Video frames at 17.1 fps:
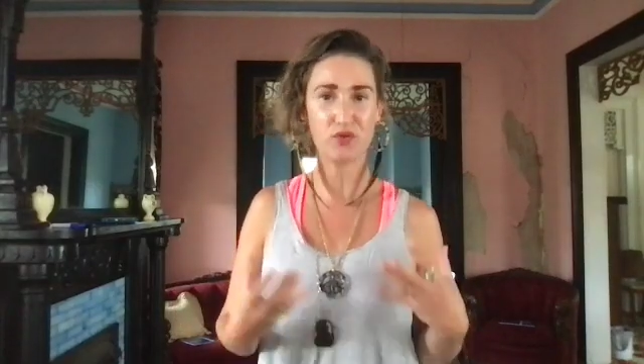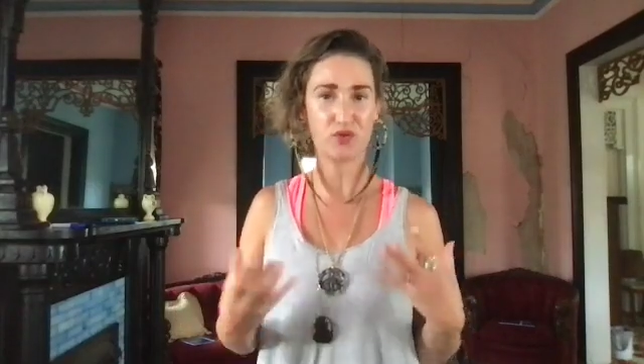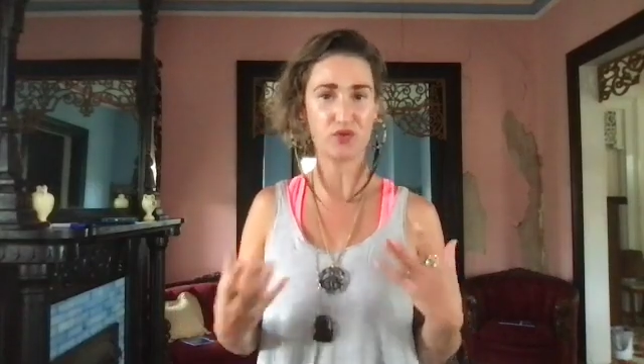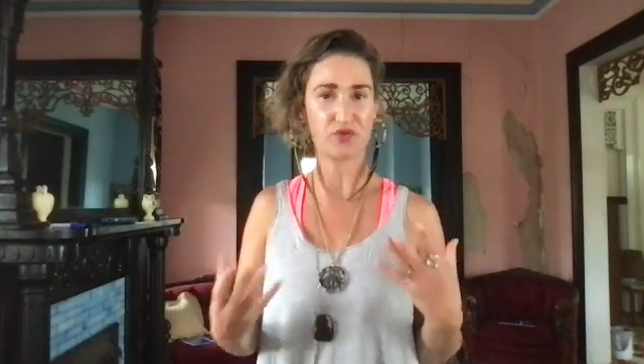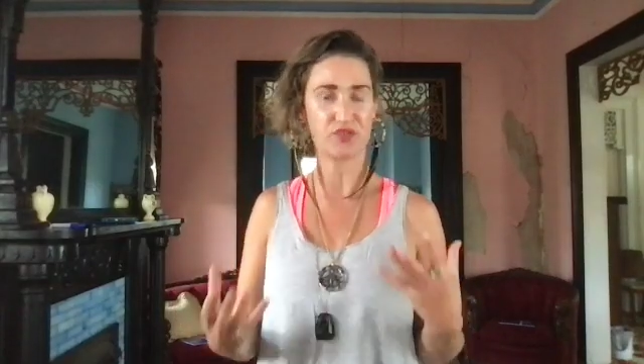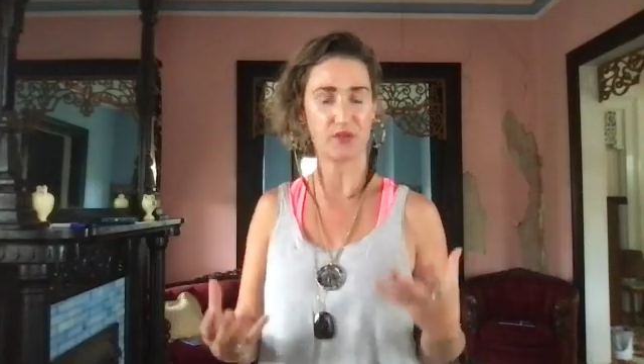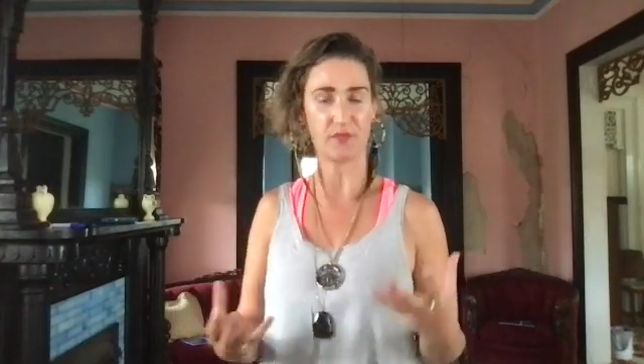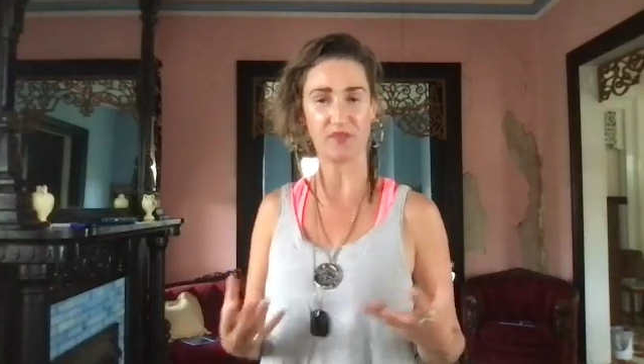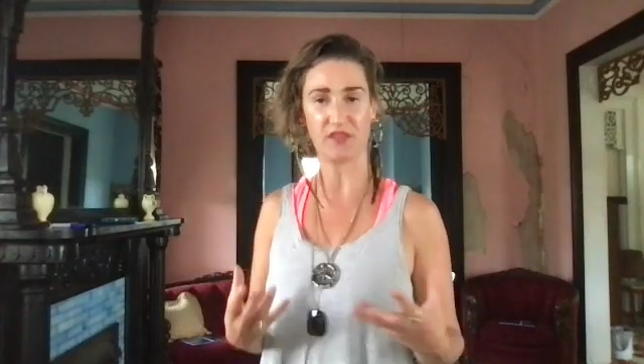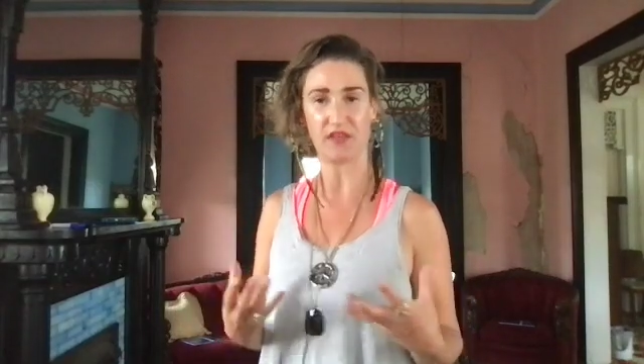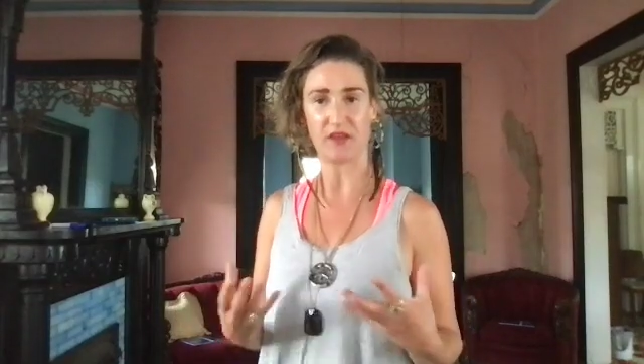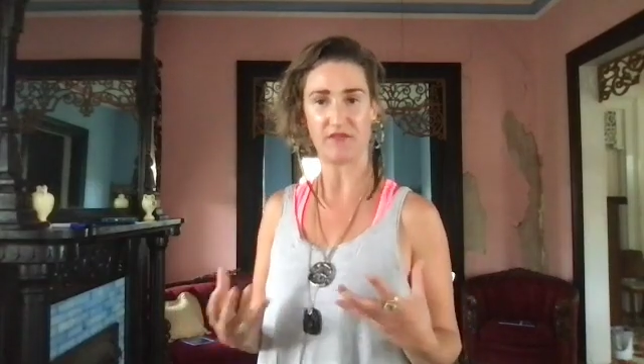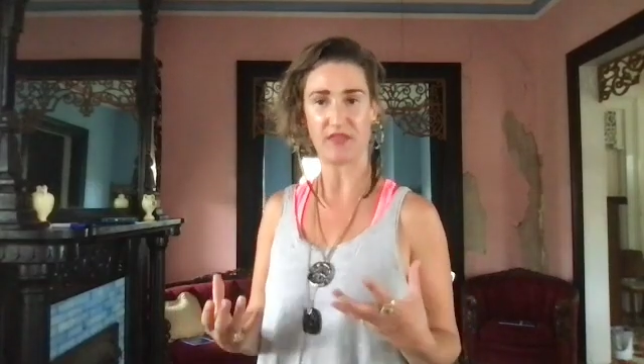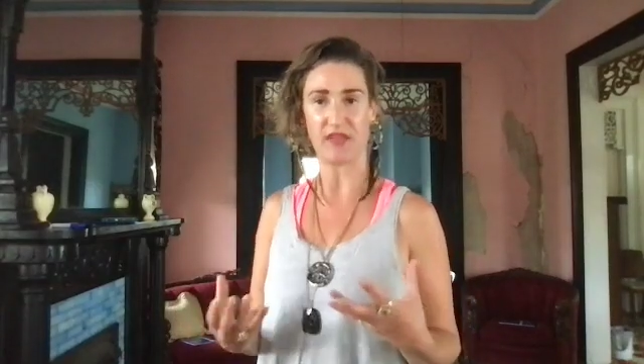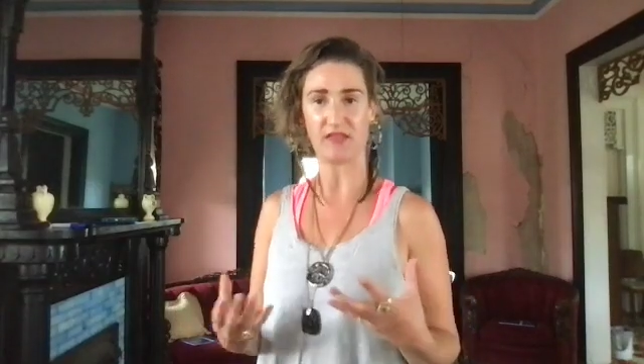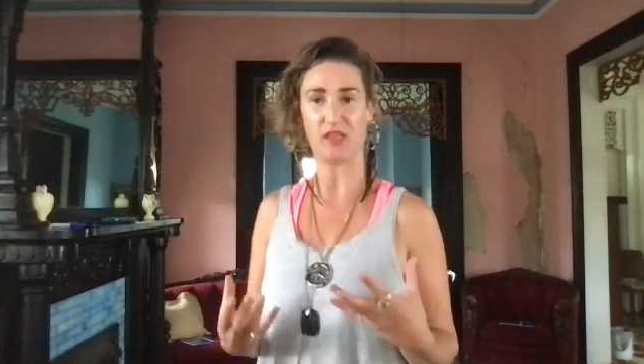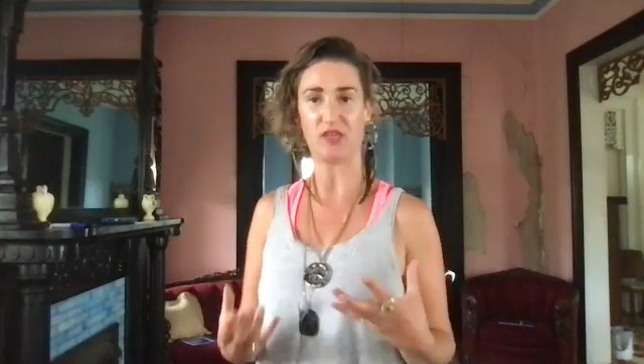or something of
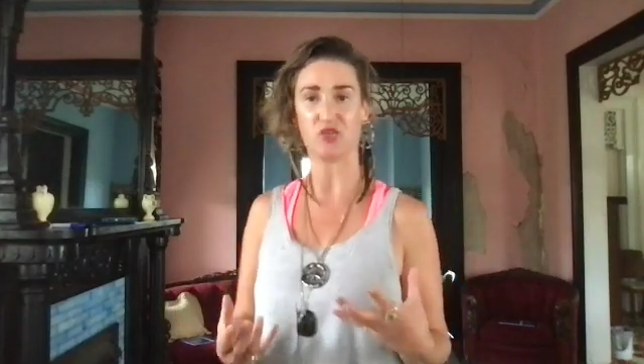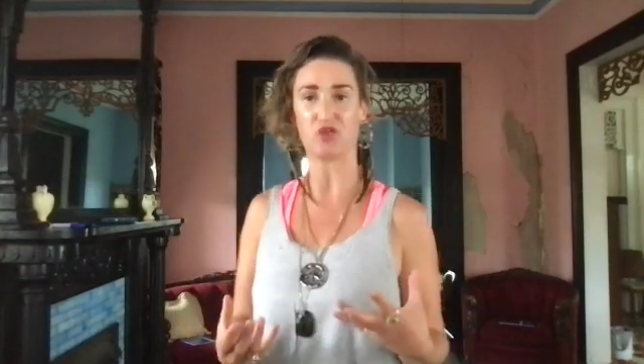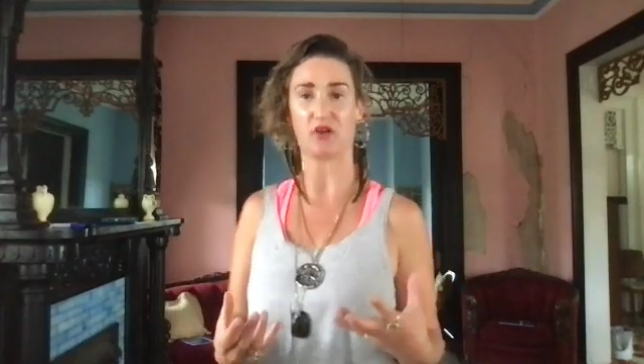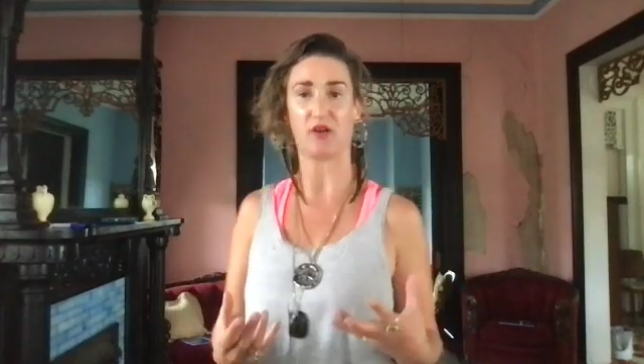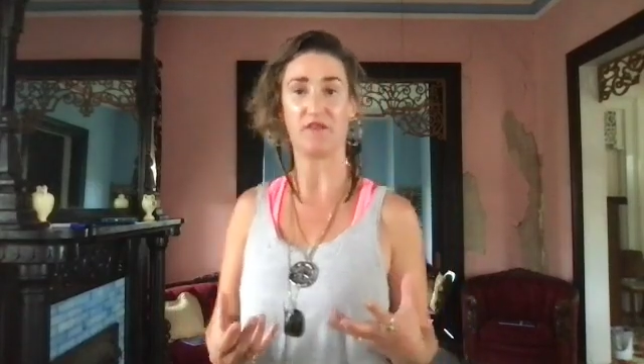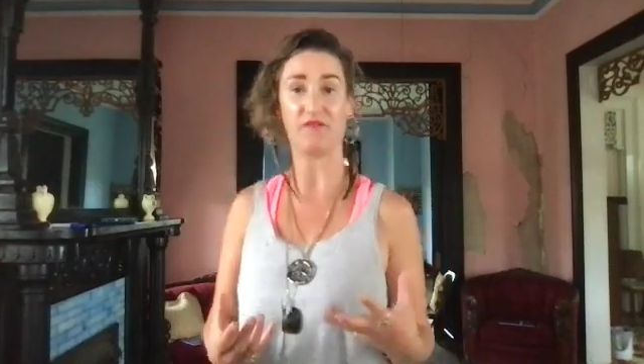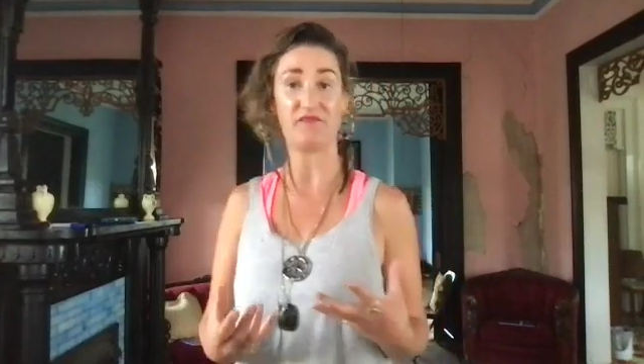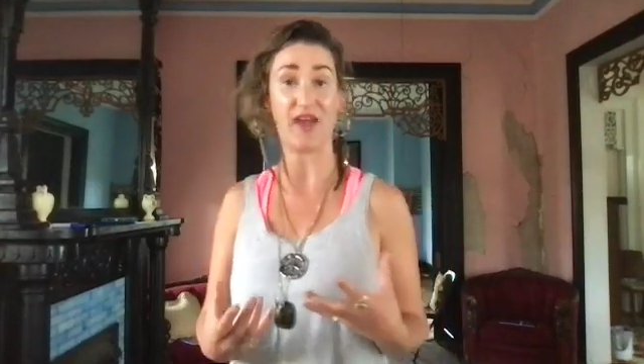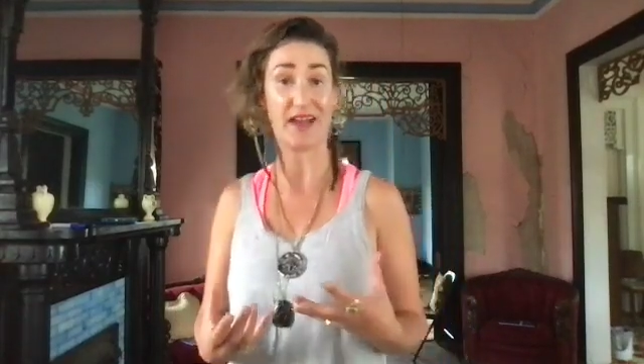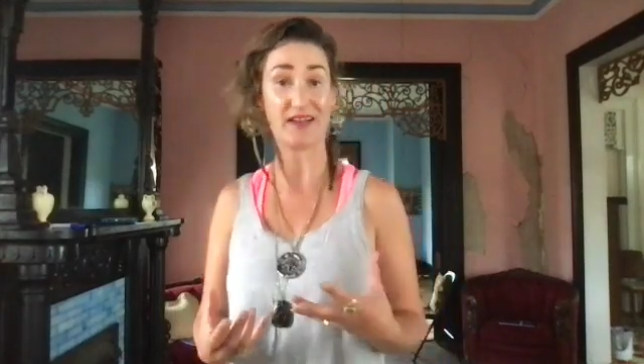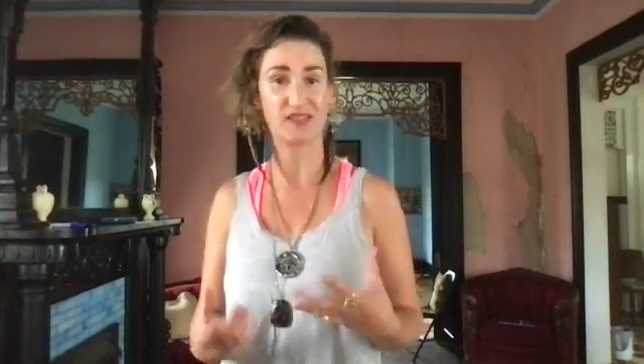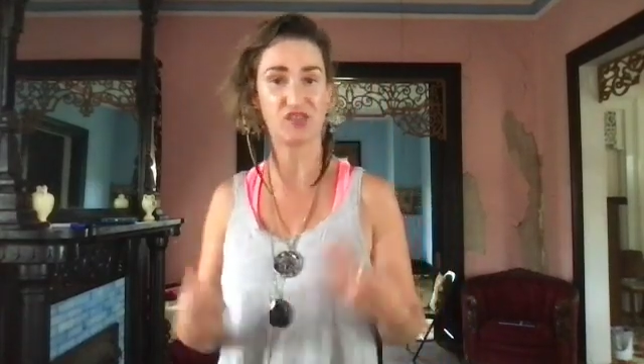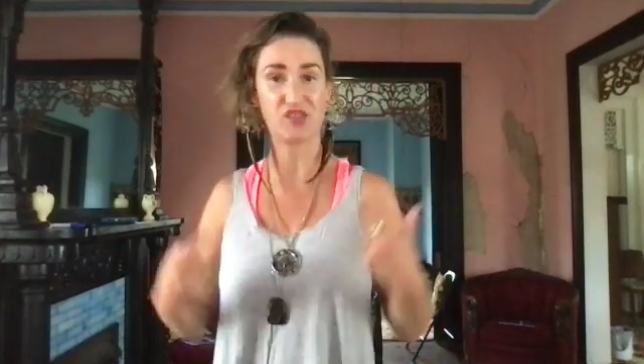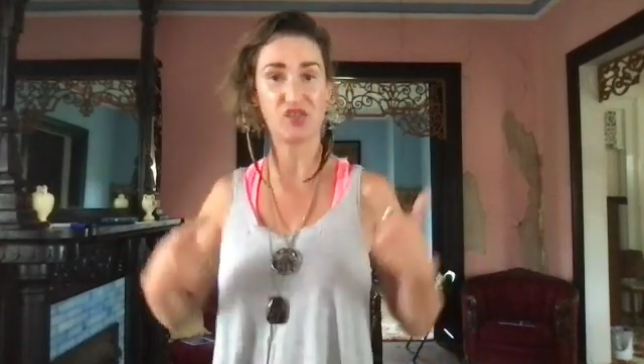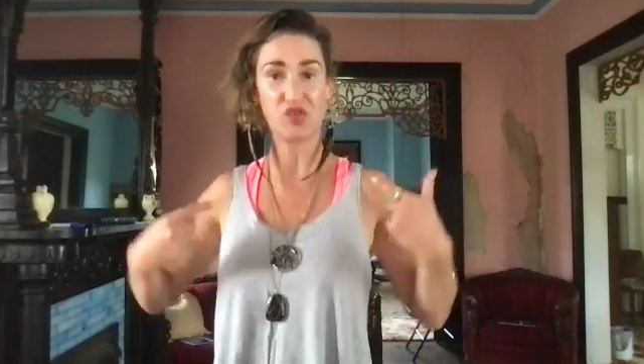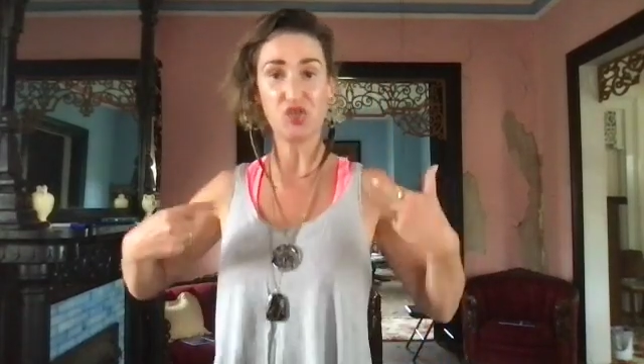that nature affects